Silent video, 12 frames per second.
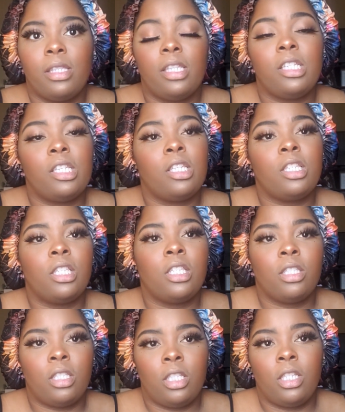This is
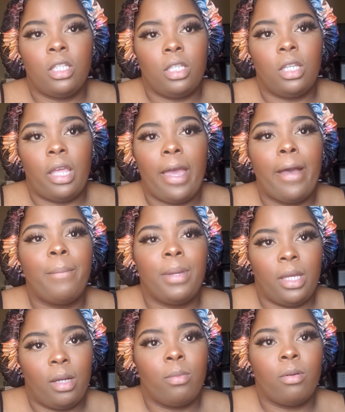how
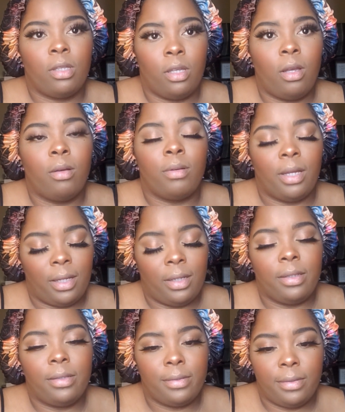makeup really go,
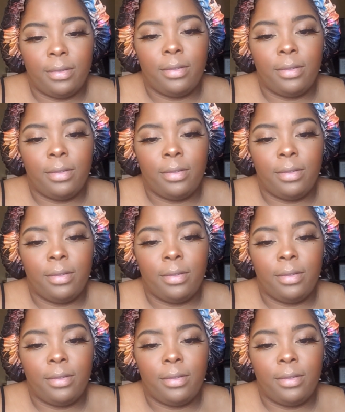guys.